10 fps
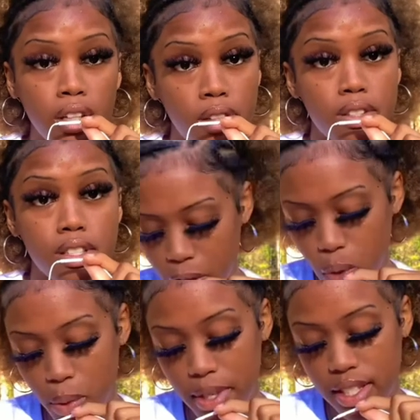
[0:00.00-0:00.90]
else.
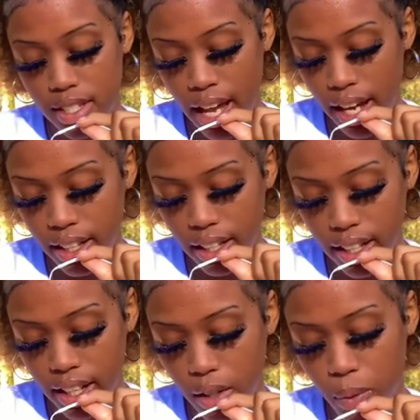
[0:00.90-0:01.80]
You will be stagnant,
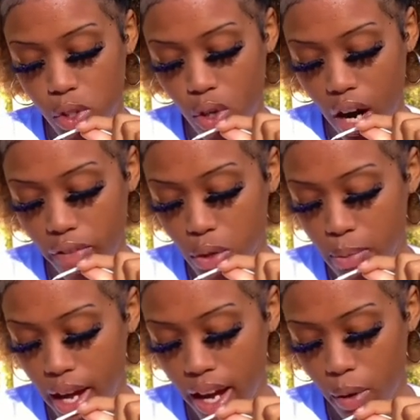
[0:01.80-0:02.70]
and it will drive you
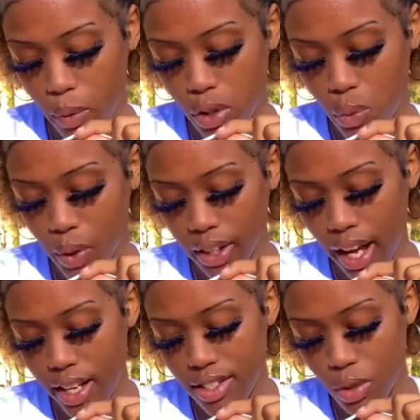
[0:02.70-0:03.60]
mad when you
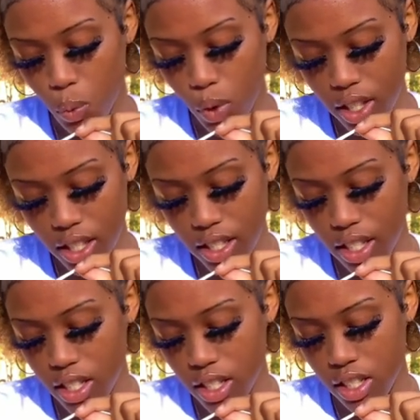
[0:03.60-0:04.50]
realize the one
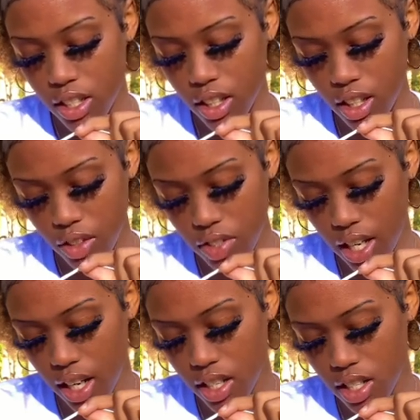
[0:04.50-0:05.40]
decision could have
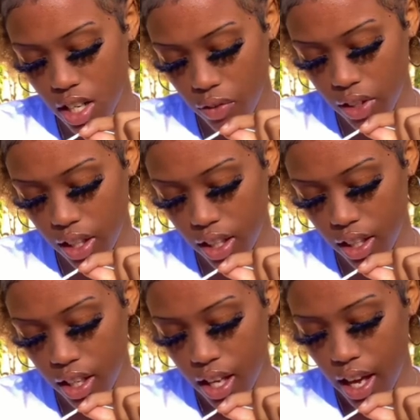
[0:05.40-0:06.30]
changed everything.
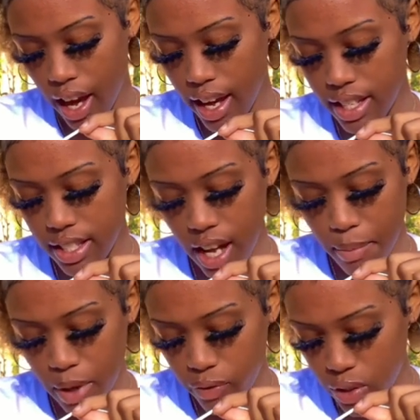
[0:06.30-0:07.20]
It's not
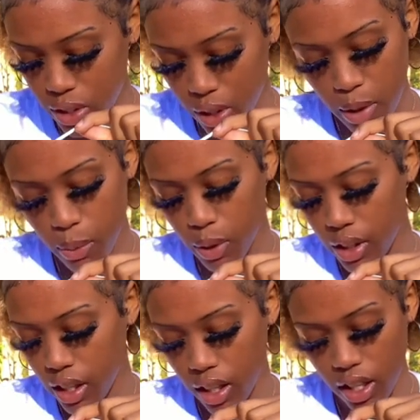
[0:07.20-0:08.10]
meant for certain people to
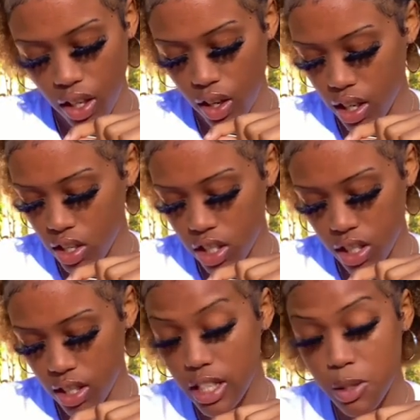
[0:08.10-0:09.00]
linger in your
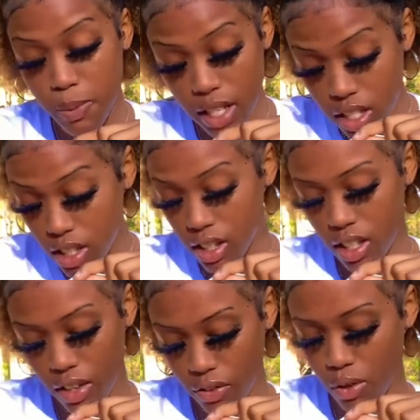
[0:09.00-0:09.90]
energy,
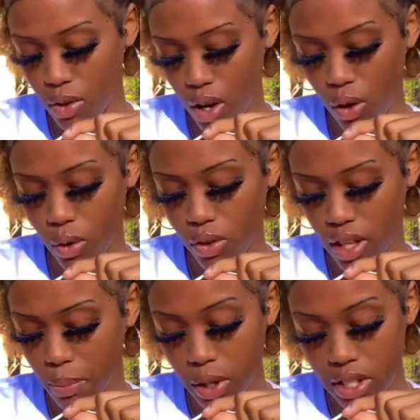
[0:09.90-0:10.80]
especially if you know
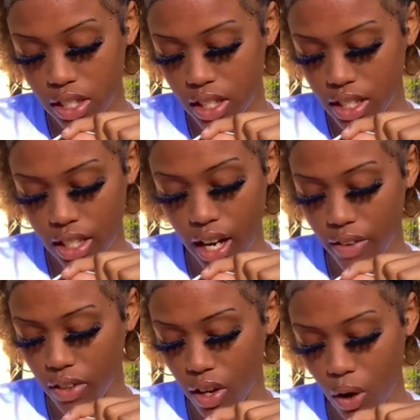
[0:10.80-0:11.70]
that person doesn't
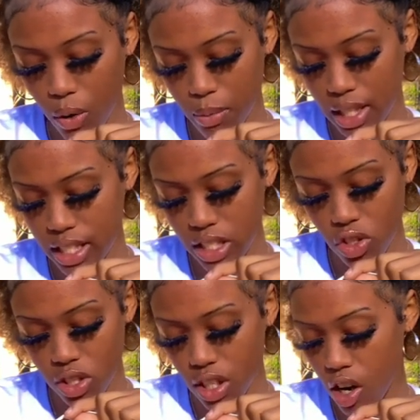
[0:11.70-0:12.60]
have their own best
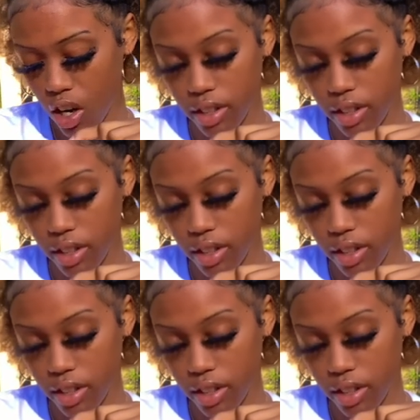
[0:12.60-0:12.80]
interest at heart.